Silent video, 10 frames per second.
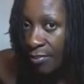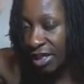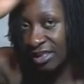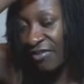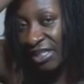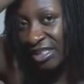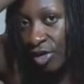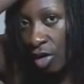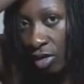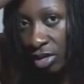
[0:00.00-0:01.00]
Because if it's
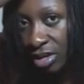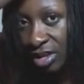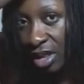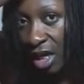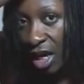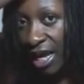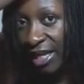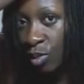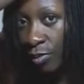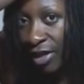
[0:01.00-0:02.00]
not,
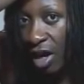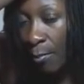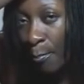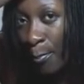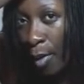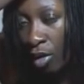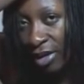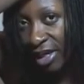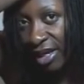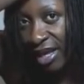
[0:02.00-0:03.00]
it will become
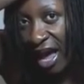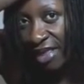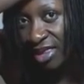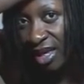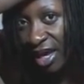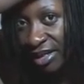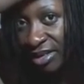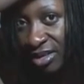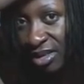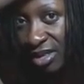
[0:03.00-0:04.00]
bulky at the
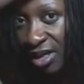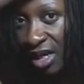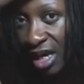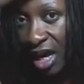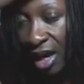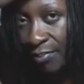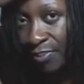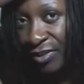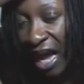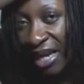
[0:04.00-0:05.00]
end.
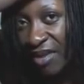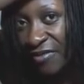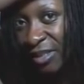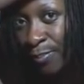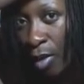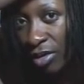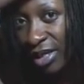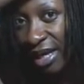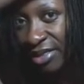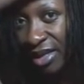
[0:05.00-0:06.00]
Um, and if it's
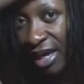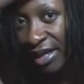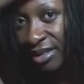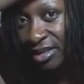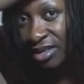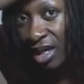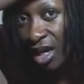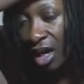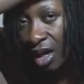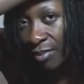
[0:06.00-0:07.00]
bulky at the end,
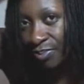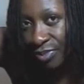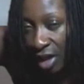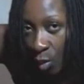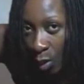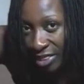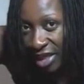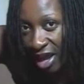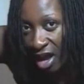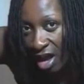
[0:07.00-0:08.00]
um, when
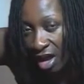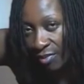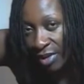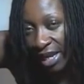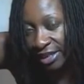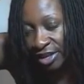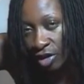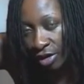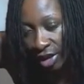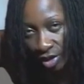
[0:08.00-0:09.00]
they are
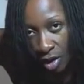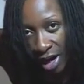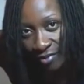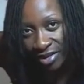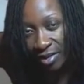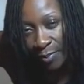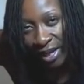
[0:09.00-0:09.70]
interlocking your hair at the